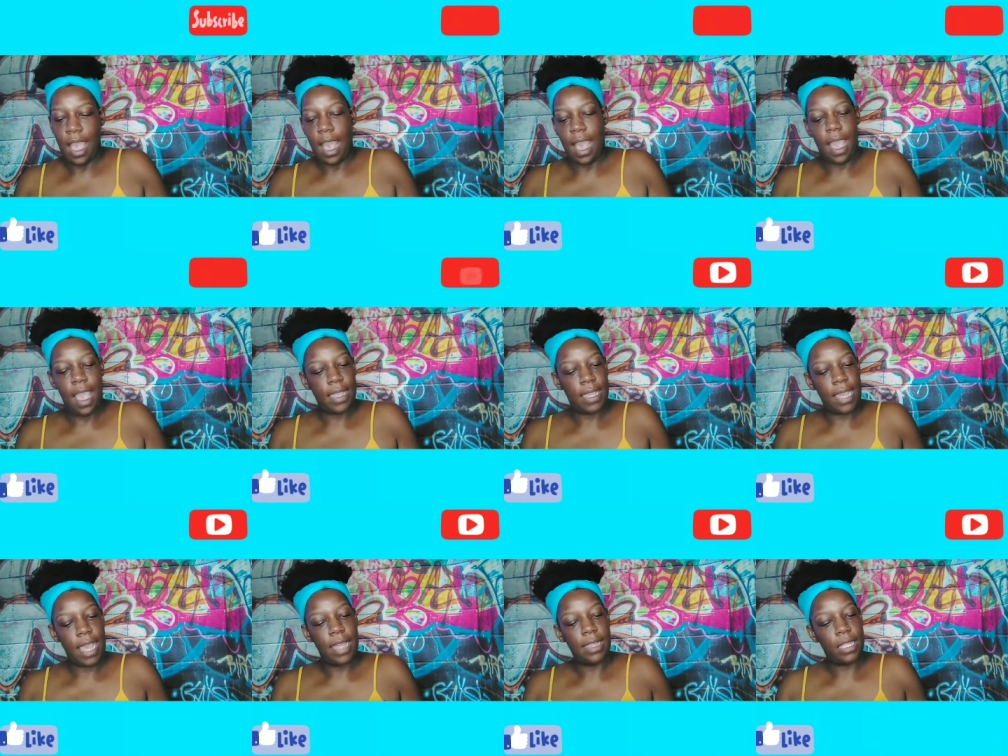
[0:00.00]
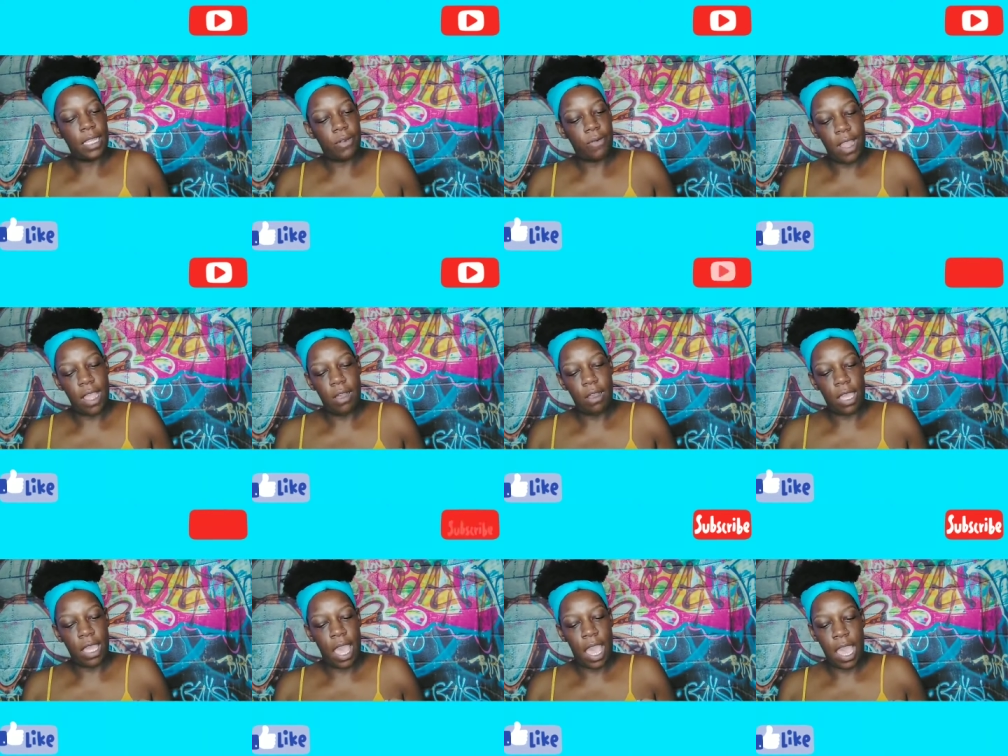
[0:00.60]
I got the
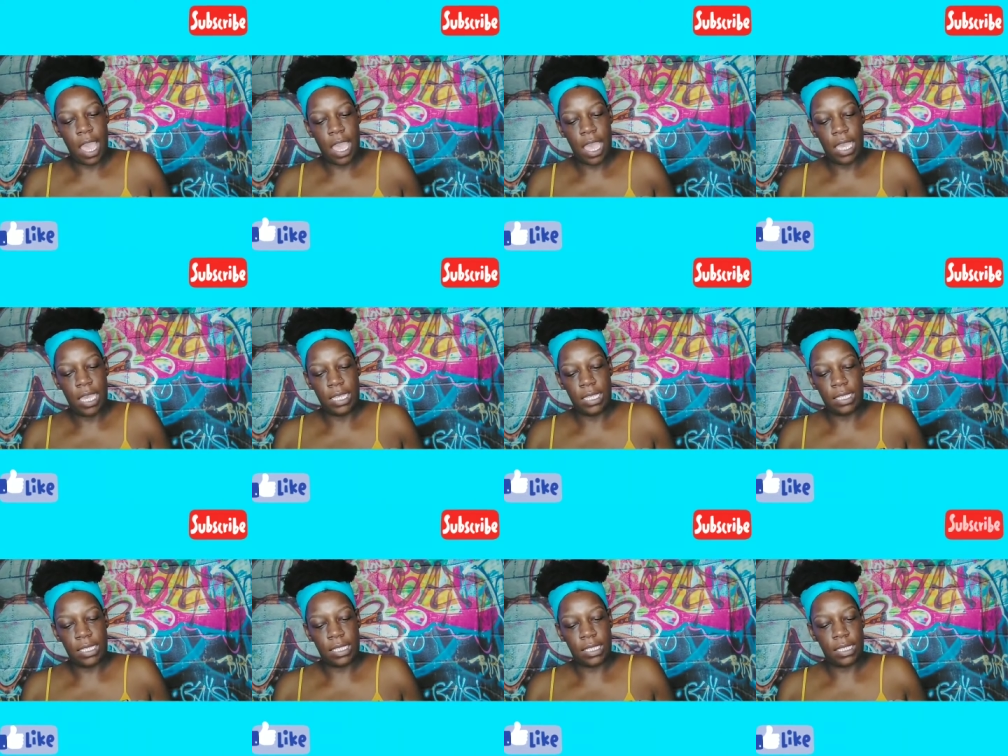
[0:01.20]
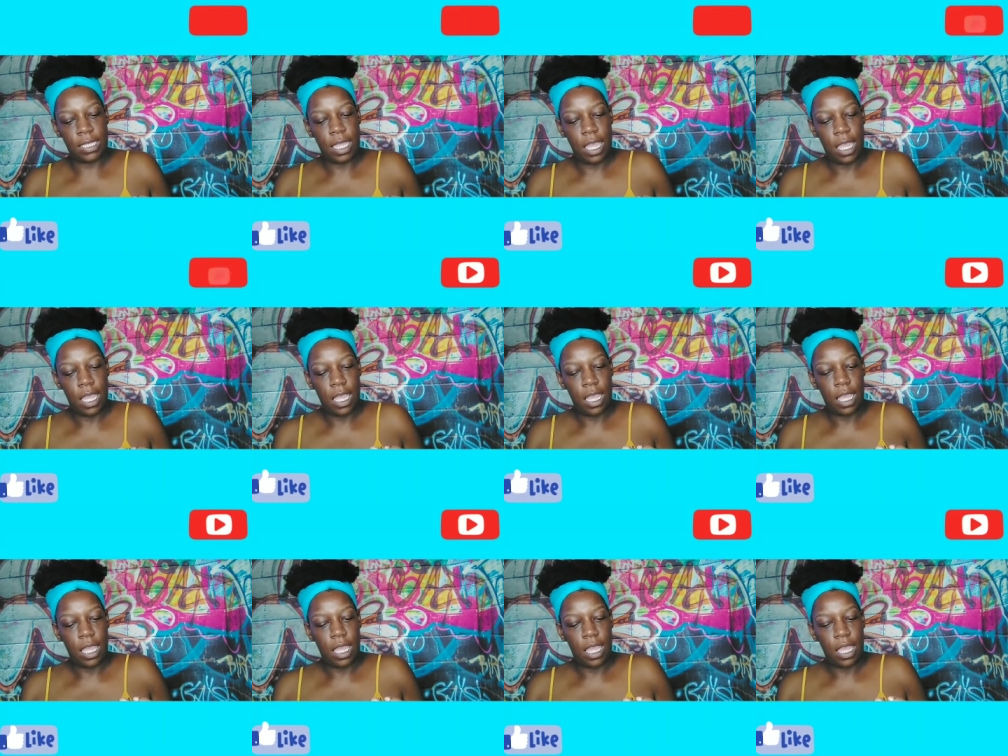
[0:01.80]
crayon case
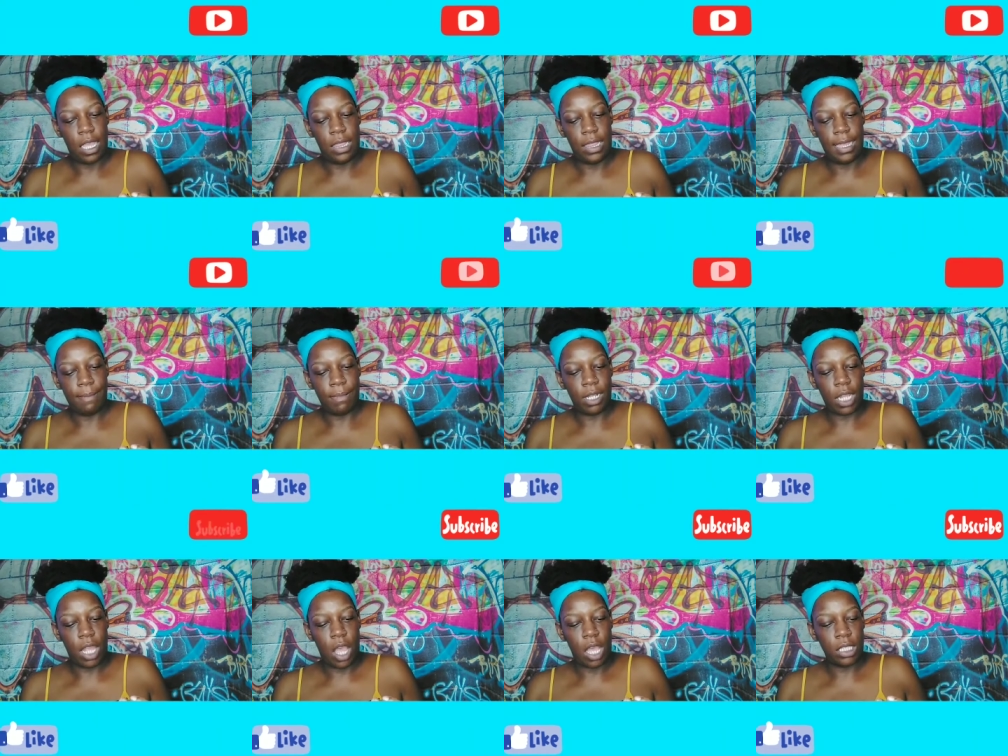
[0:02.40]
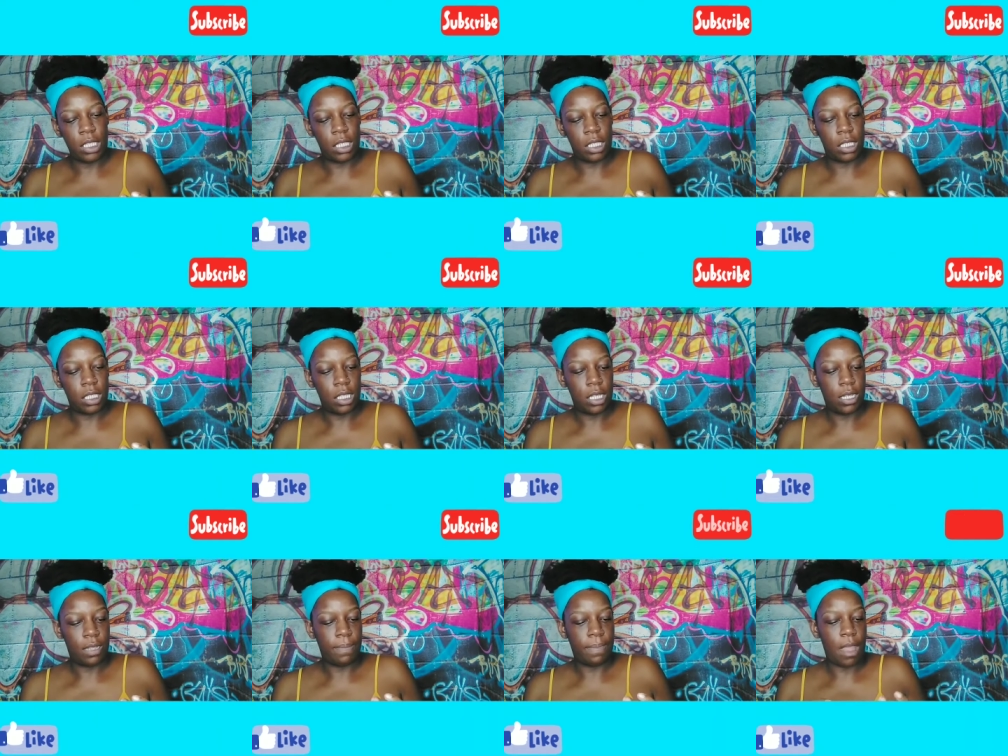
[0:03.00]
lip gloss
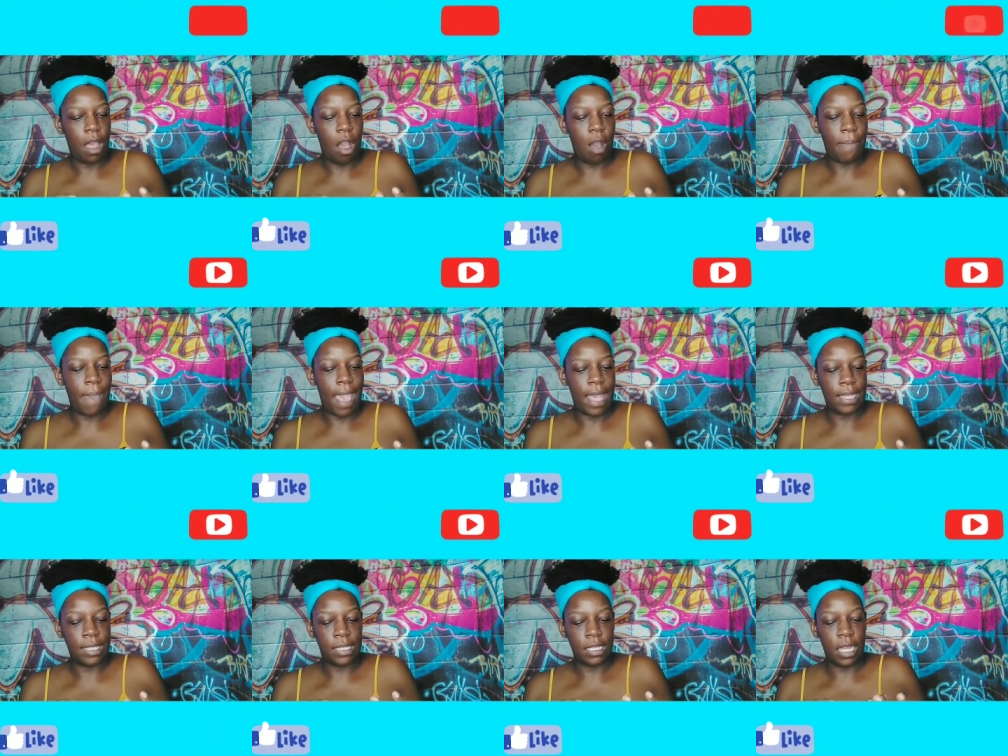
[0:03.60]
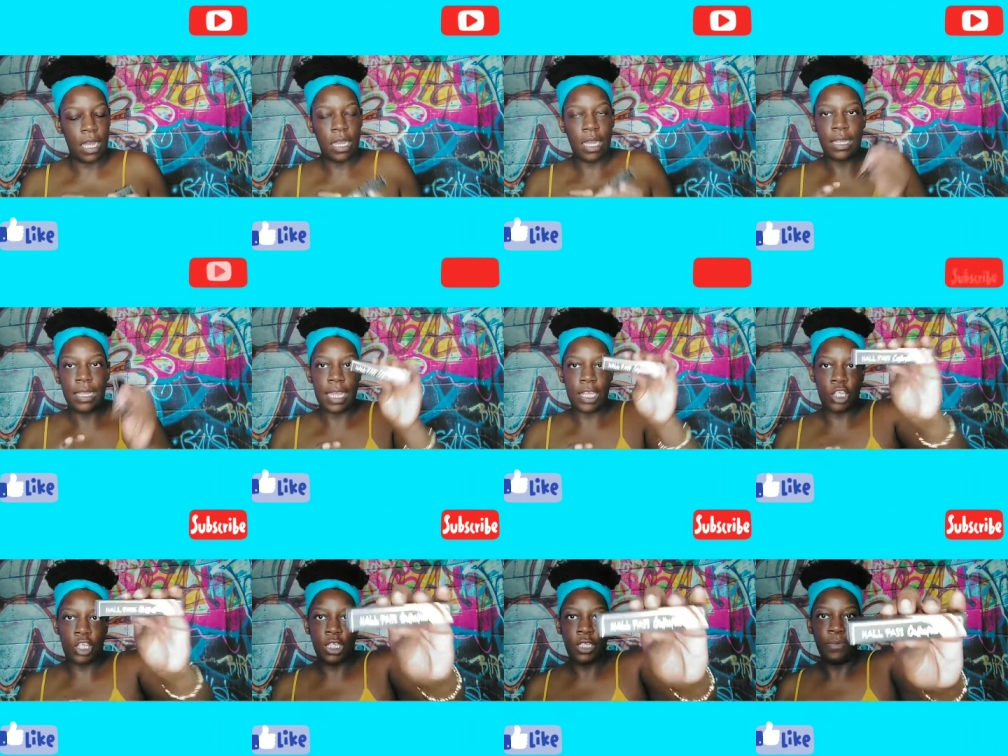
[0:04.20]
hall pass uh,
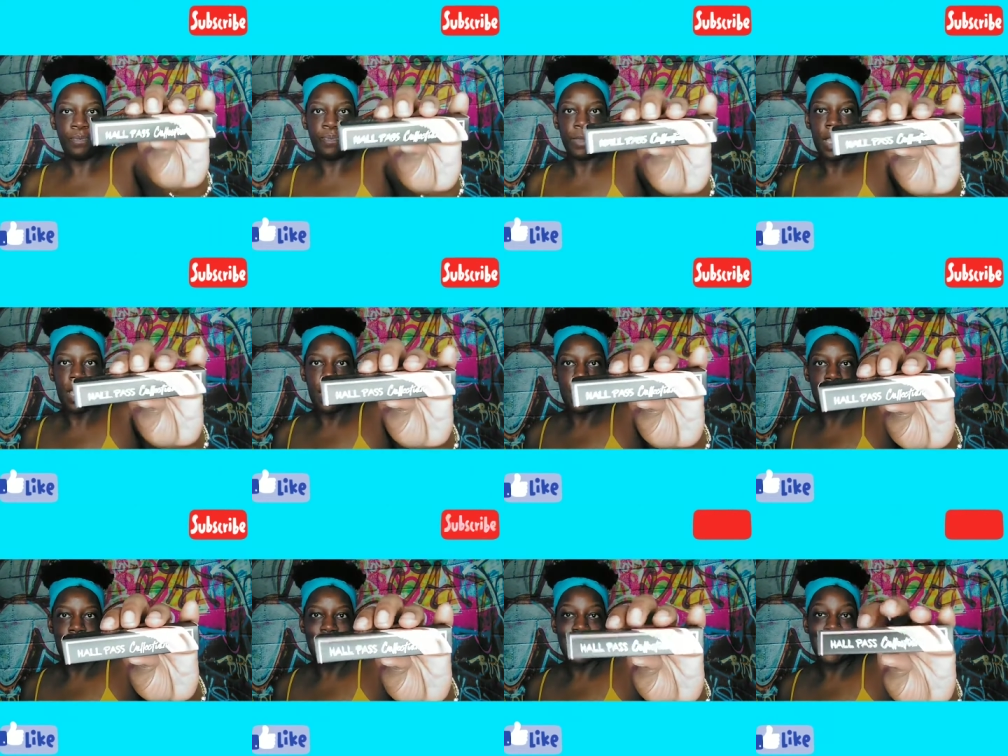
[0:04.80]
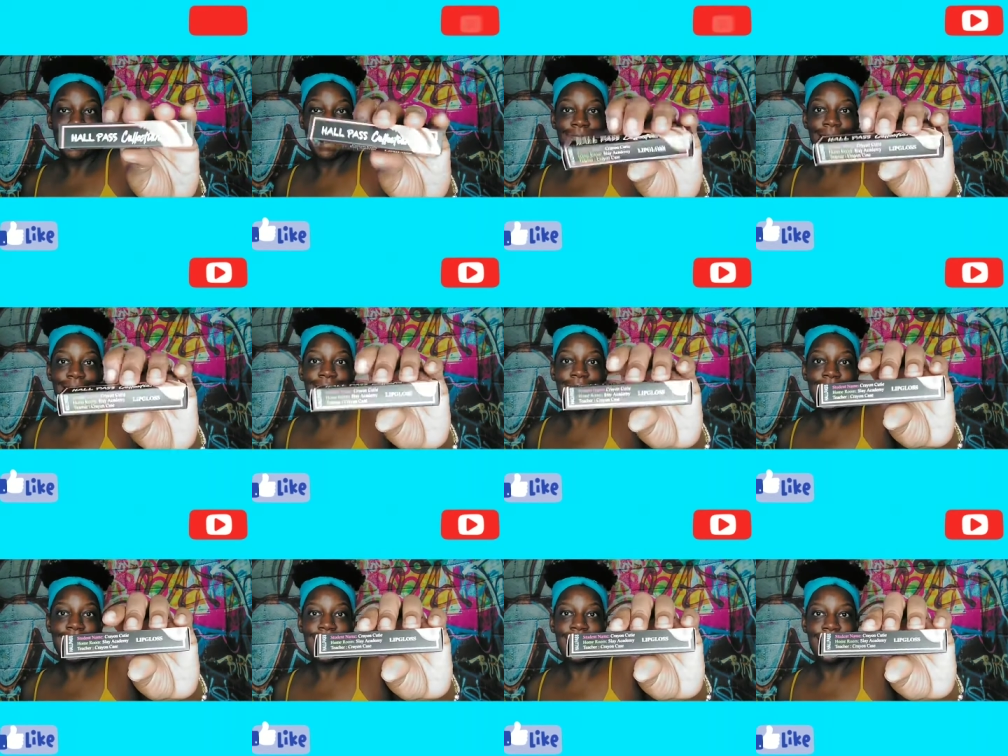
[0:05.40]
collection, and I got it in
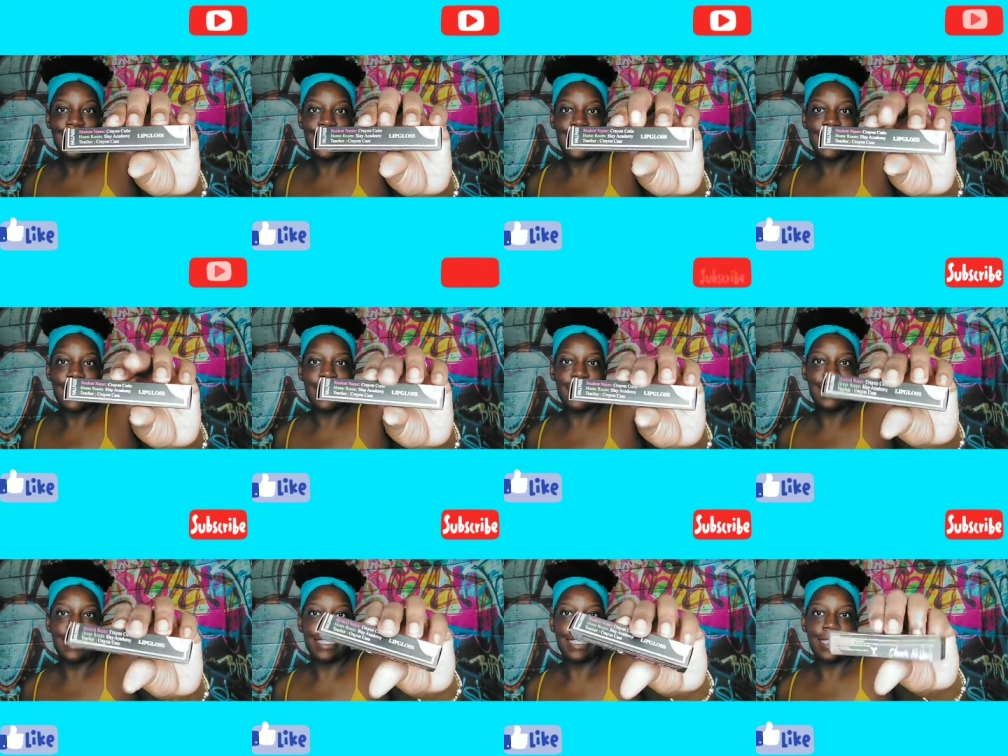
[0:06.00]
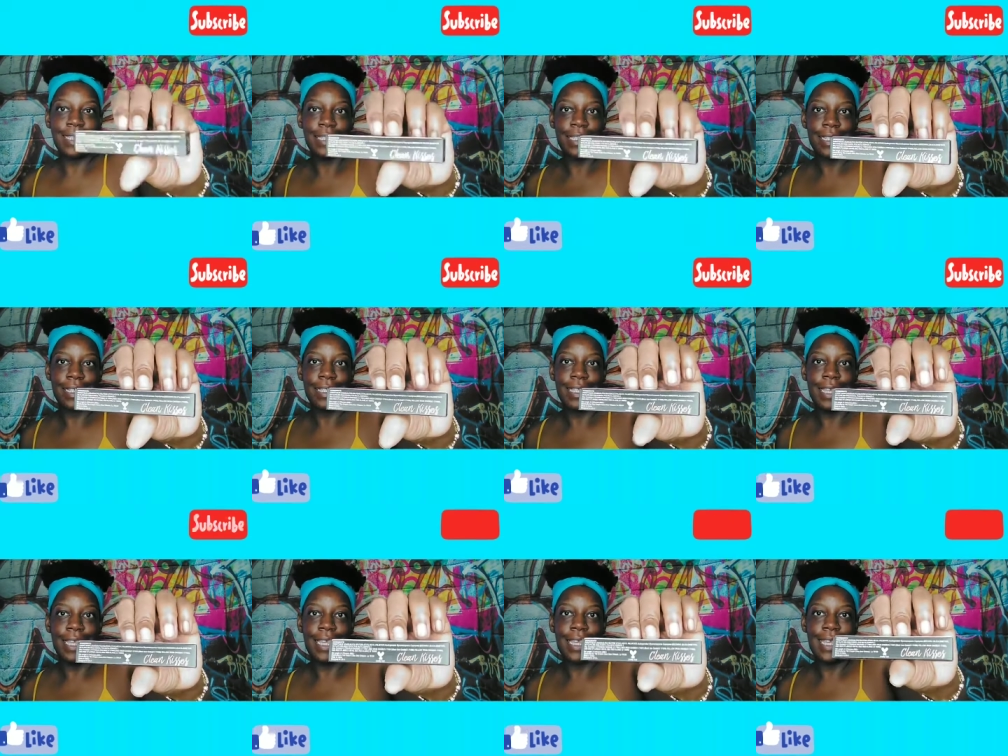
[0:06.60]
clean kiss,
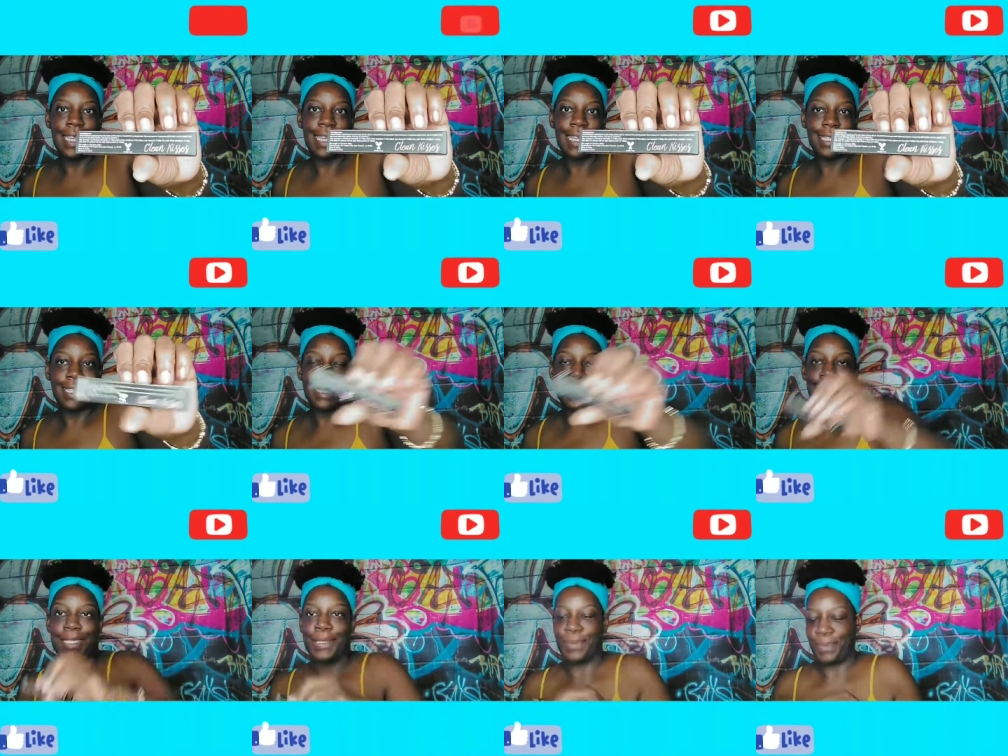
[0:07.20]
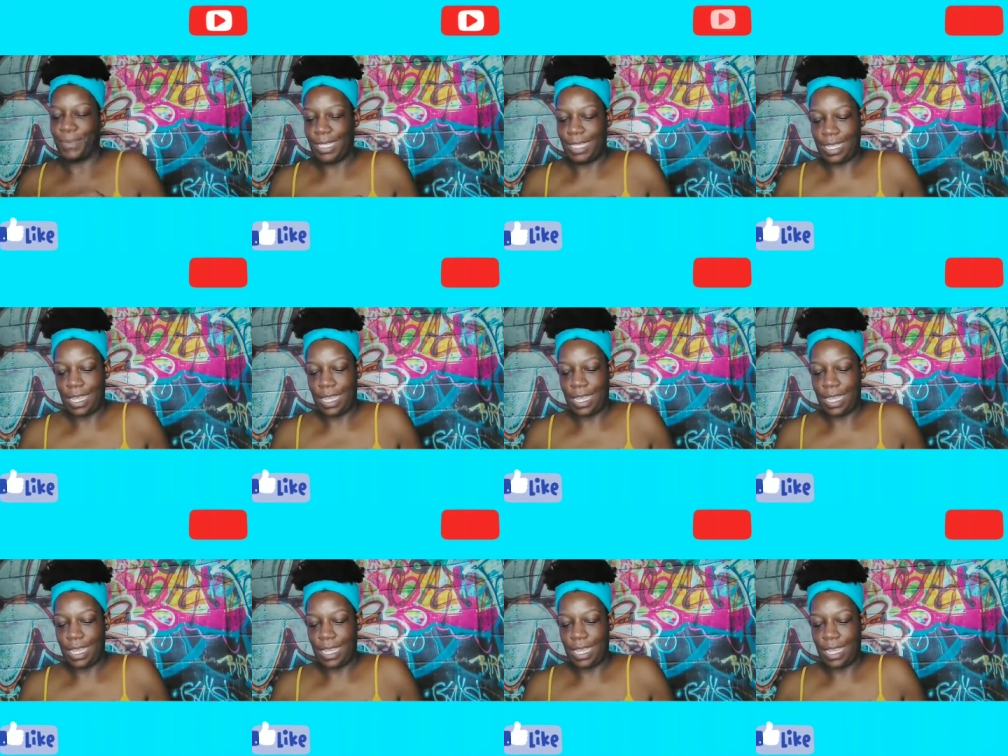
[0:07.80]
clean kisses.